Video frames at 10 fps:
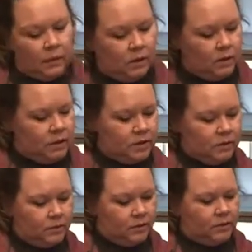This is
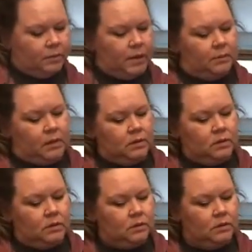a really big
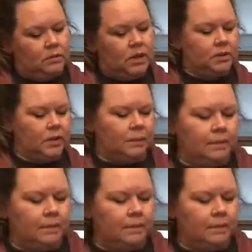piece, but that's okay.